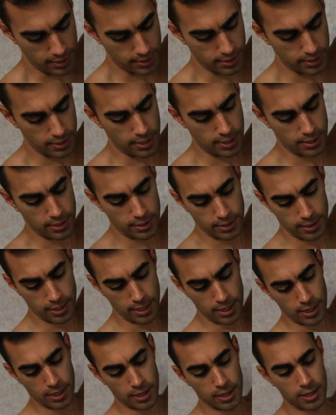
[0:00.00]
in
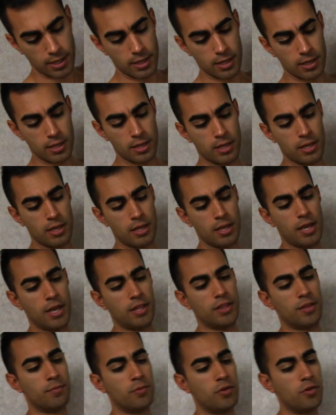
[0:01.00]

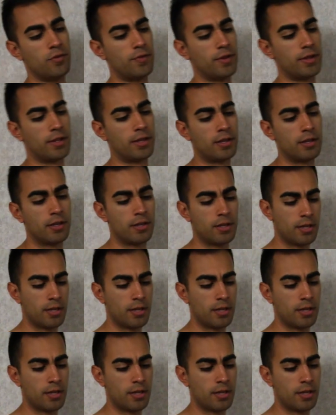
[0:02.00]
the movie.